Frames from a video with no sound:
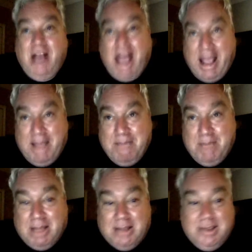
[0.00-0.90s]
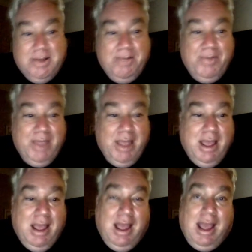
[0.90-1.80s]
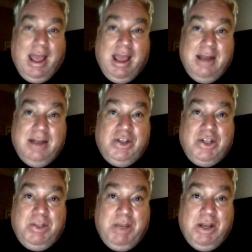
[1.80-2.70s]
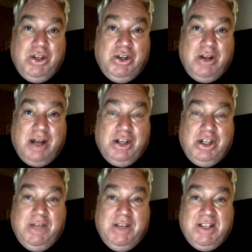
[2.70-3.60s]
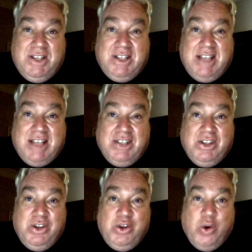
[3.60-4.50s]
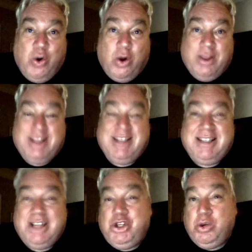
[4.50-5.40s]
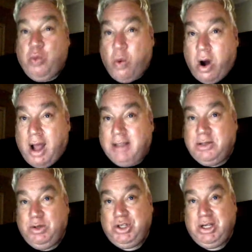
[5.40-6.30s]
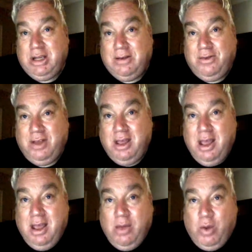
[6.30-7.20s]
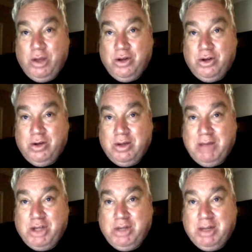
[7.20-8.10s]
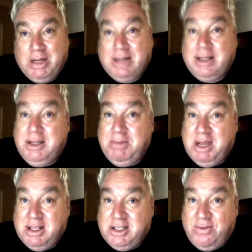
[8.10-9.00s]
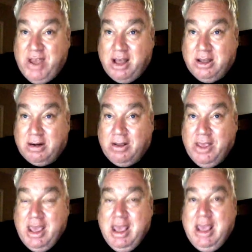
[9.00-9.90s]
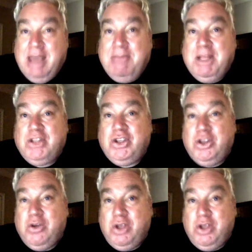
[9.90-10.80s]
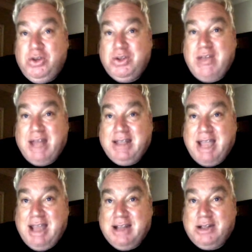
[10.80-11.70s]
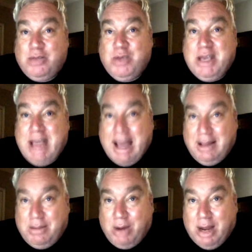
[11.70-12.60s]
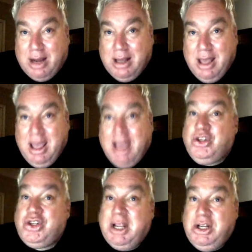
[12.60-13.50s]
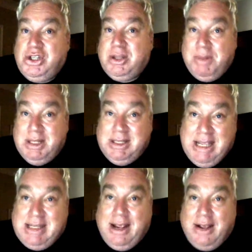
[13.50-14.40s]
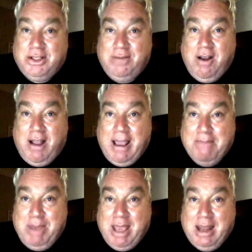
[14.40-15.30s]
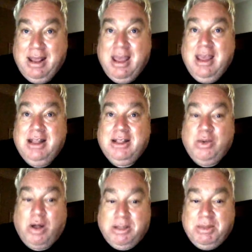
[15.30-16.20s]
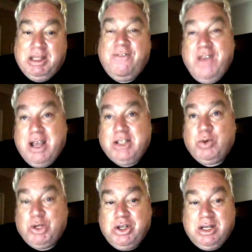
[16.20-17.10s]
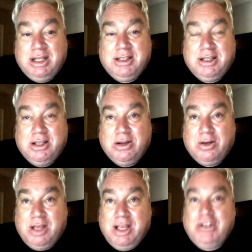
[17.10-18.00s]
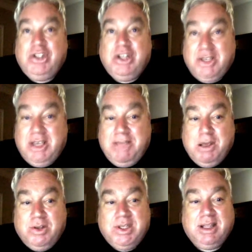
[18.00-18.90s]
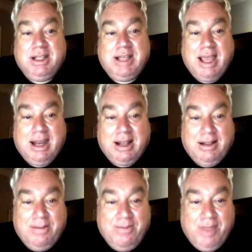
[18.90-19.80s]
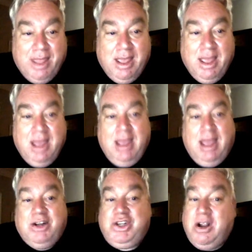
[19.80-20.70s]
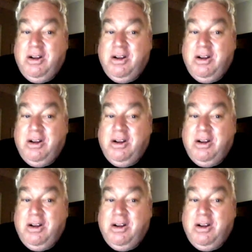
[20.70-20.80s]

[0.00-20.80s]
aim means. And just because you're not achieving success in the success you want to achieve when you're doing measurement, it doesn't mean it's a failure. It means that you can use that data to recalibrate and change some of the details of your campaign to ultimately fix what you need to do. Just keep using the data. And a shared